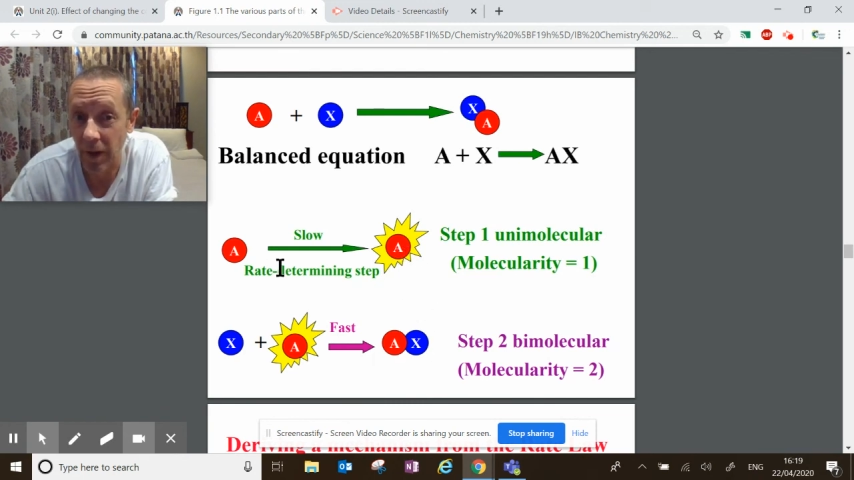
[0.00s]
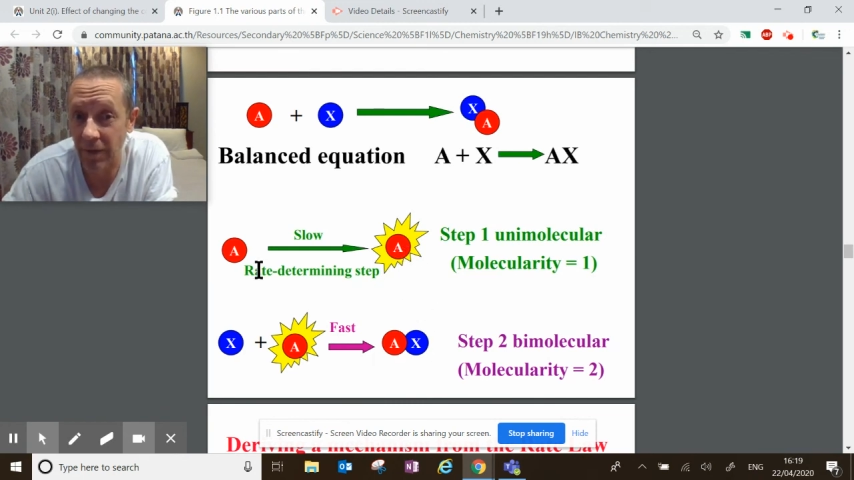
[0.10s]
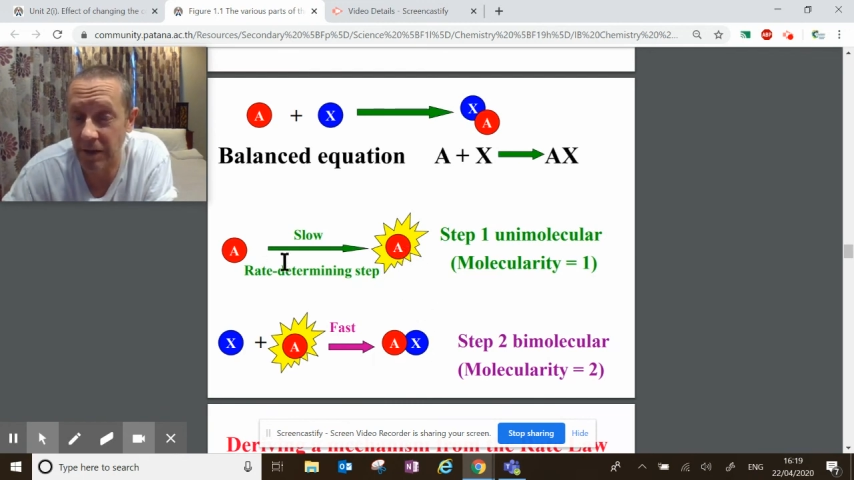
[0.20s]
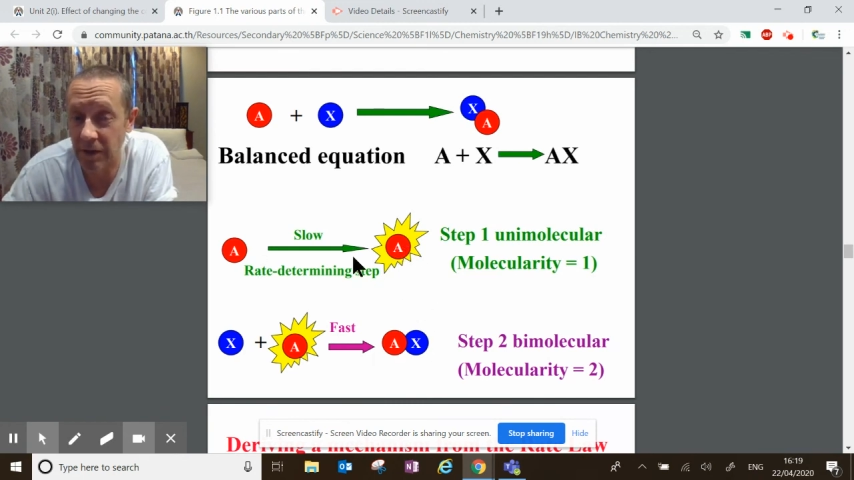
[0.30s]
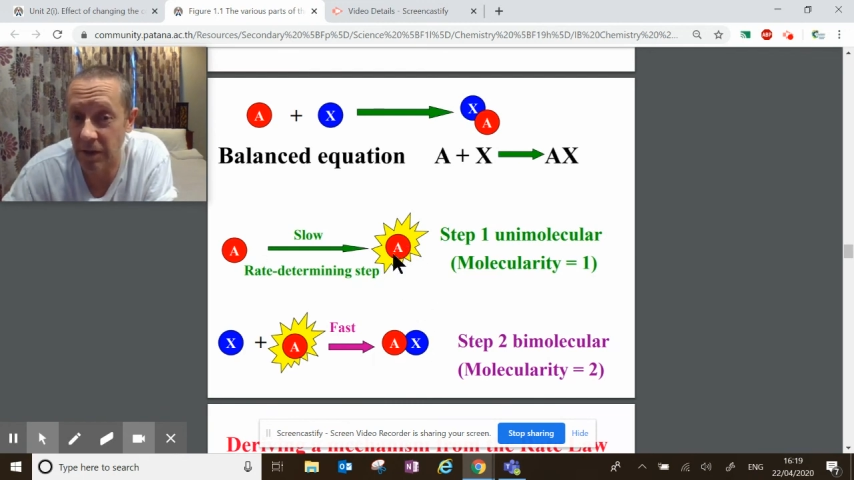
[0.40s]
And
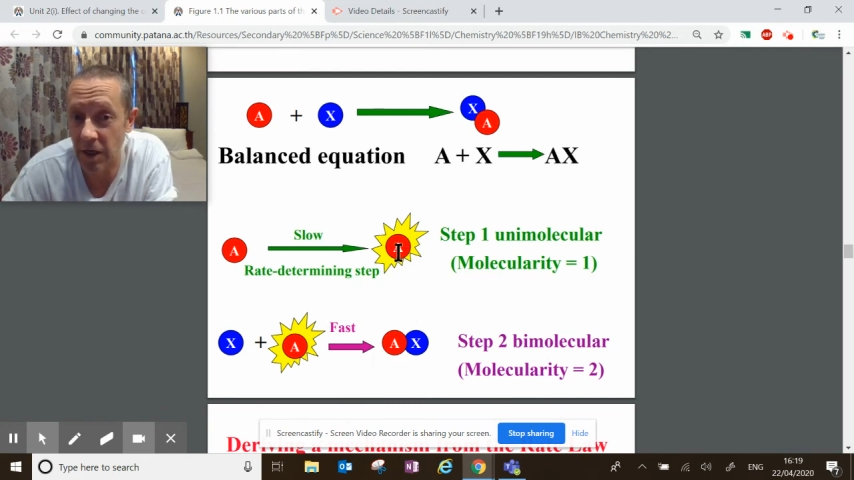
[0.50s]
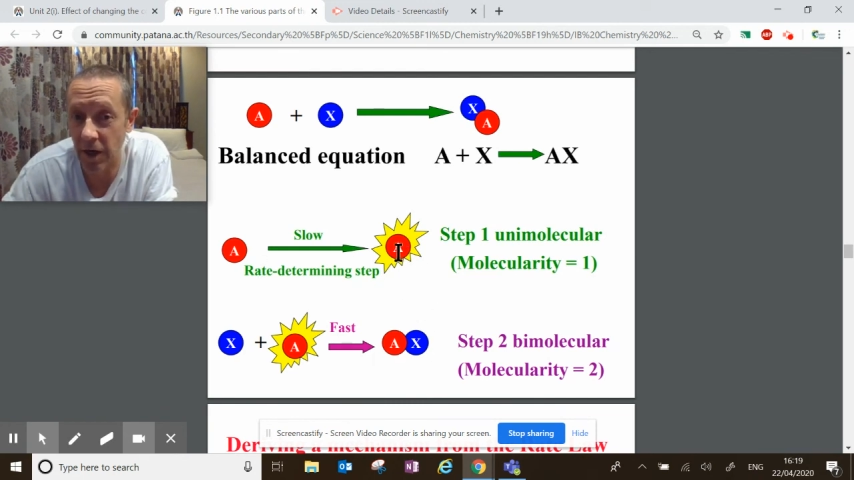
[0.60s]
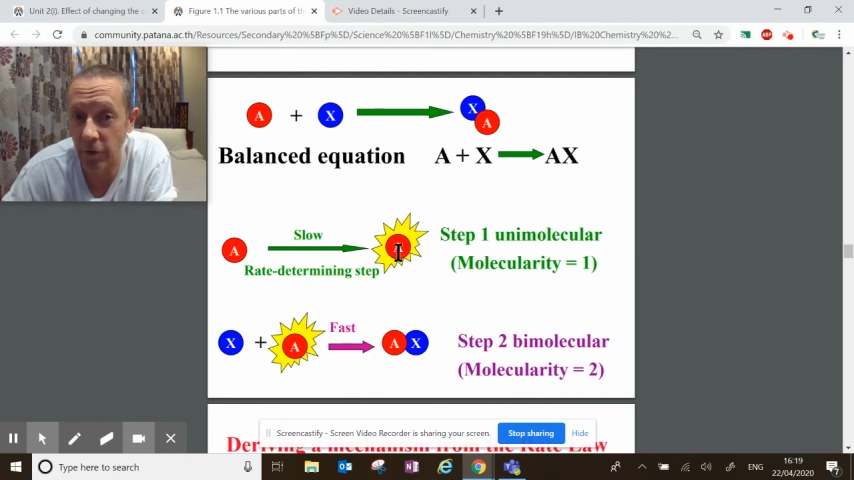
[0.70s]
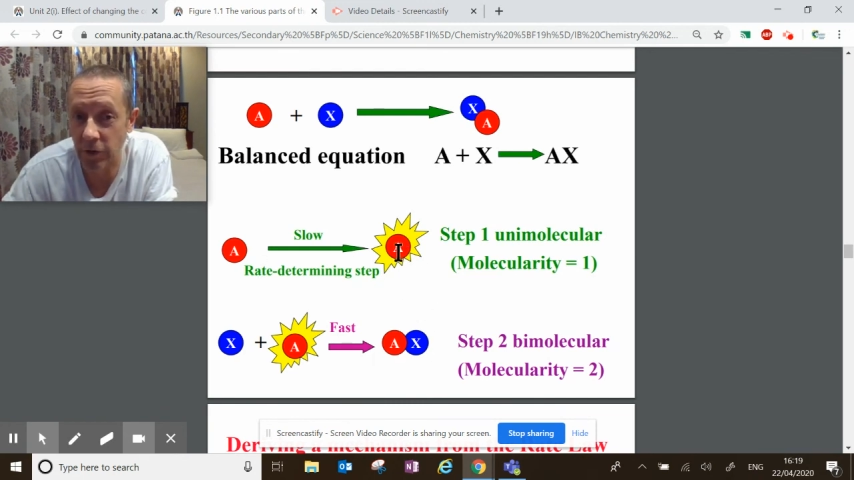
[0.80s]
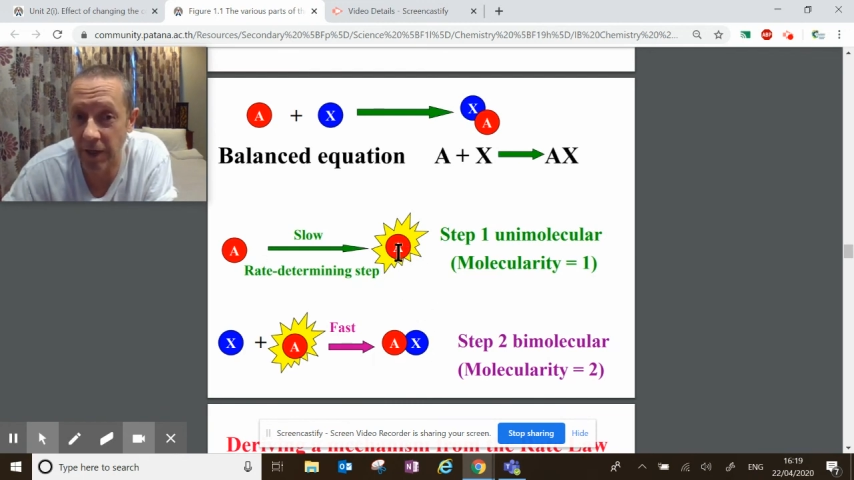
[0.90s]
that's the
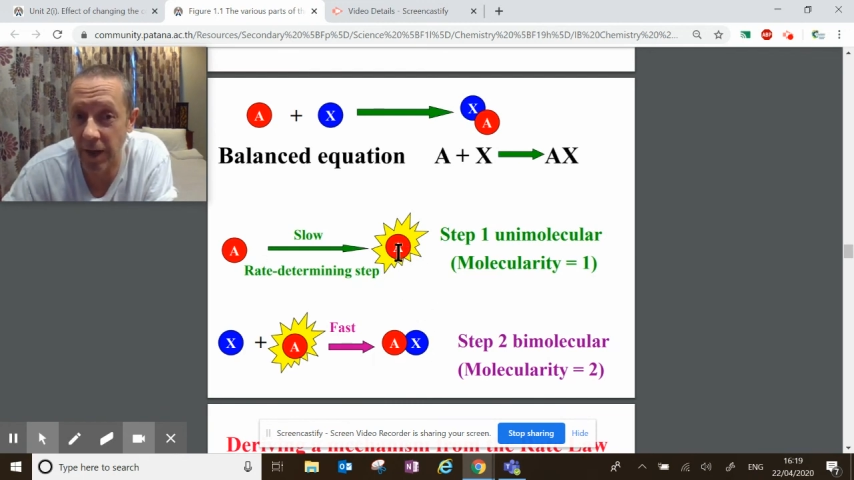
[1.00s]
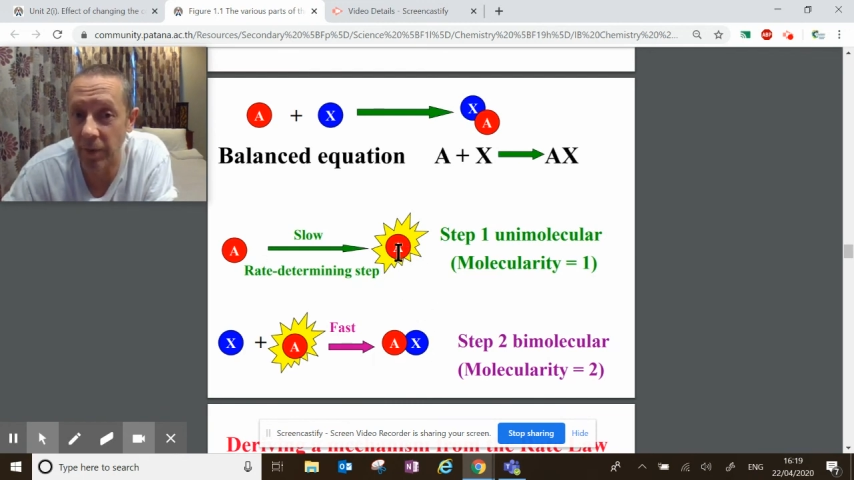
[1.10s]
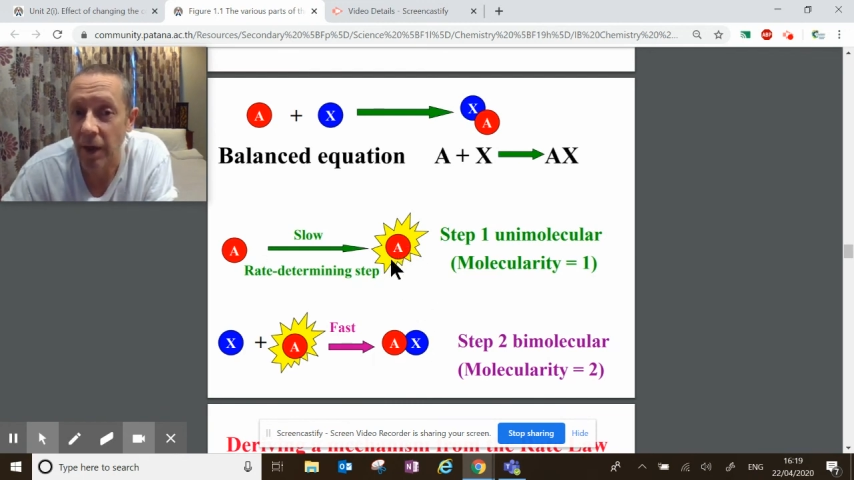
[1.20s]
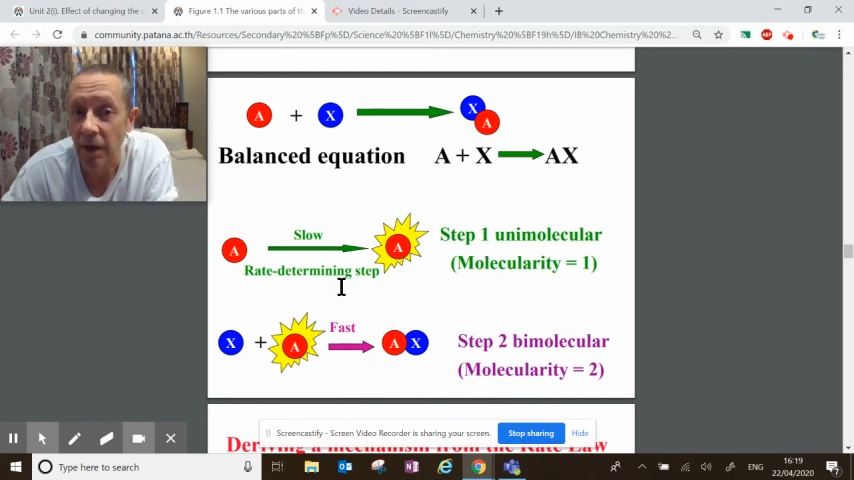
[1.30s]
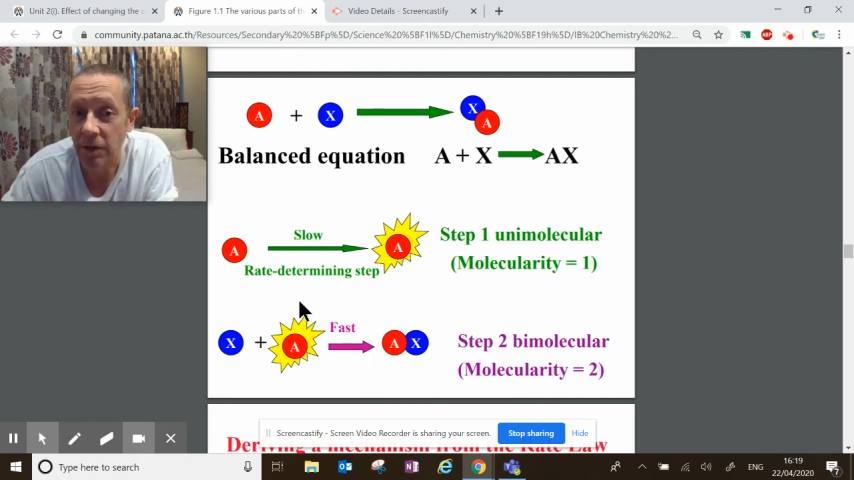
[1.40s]
slow step.
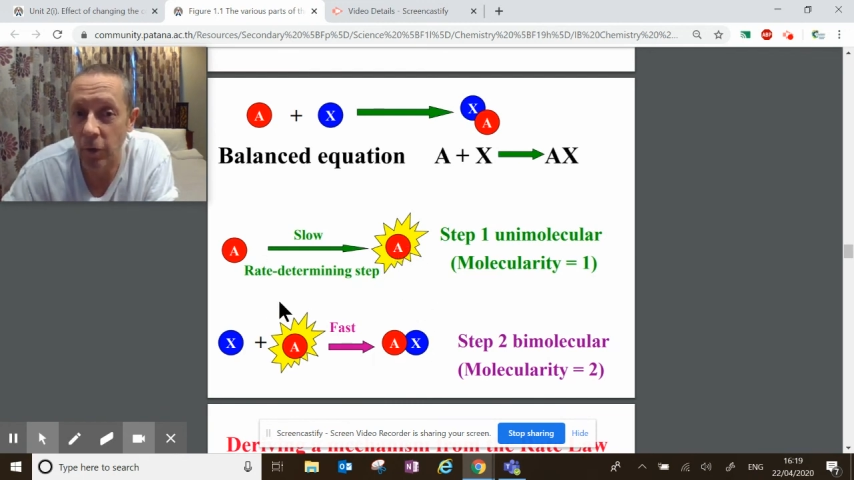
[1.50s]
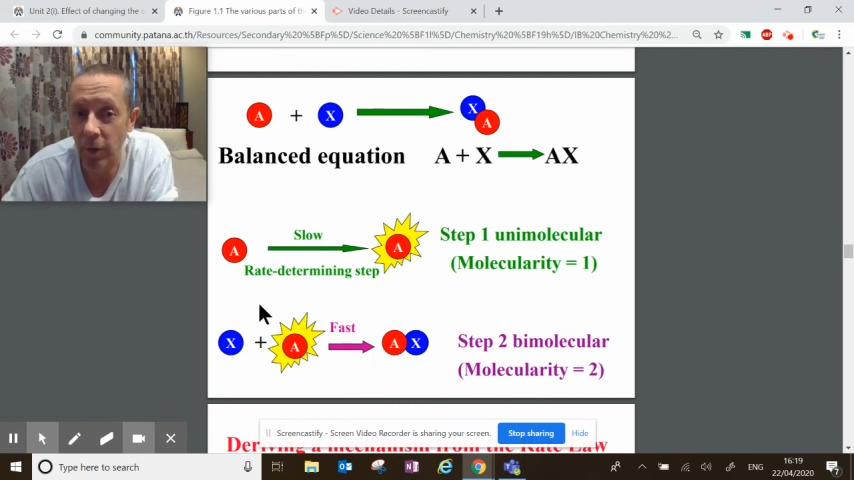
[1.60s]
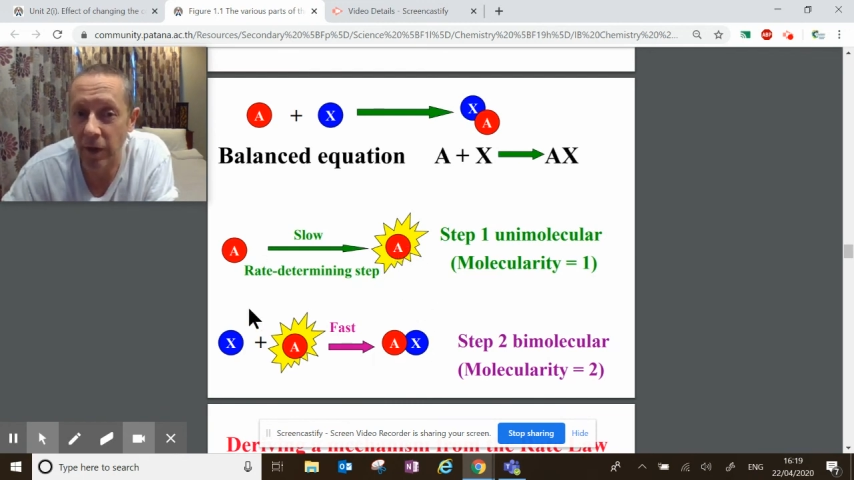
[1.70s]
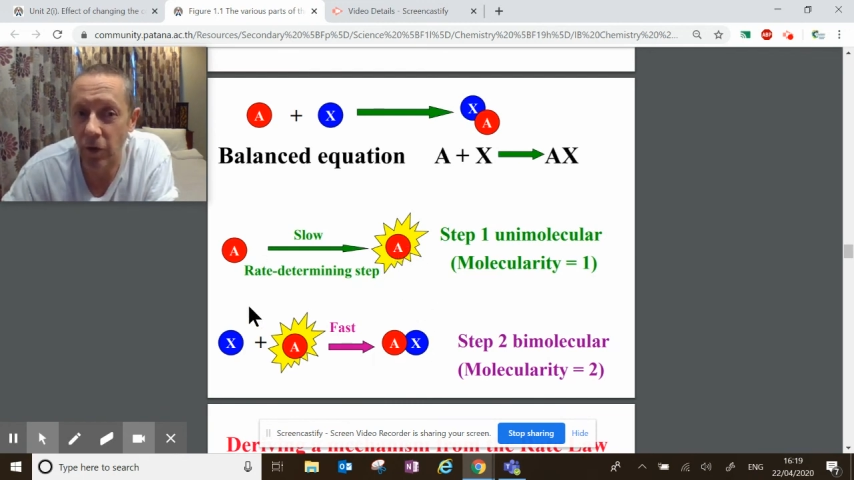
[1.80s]
So we